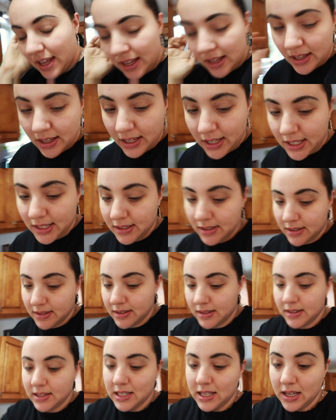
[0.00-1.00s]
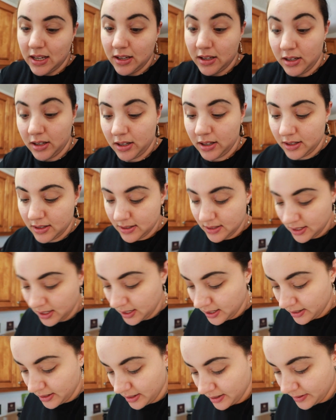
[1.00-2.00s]

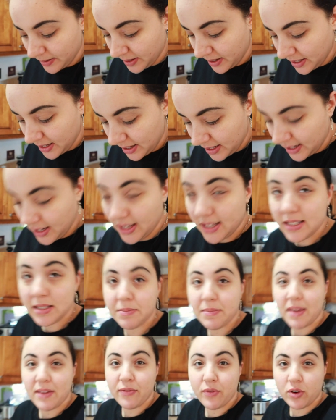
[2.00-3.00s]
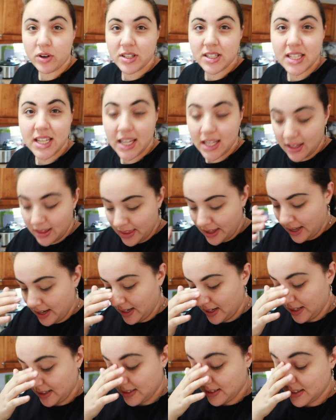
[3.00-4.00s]
Okay. It's May 14th
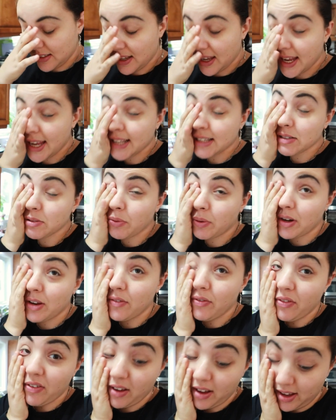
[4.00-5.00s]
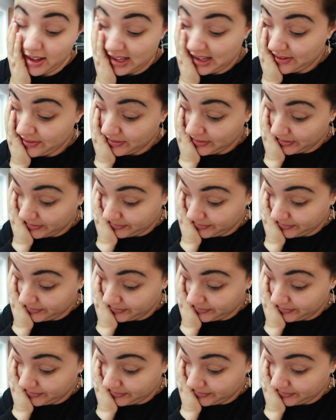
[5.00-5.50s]
and it's 8:25.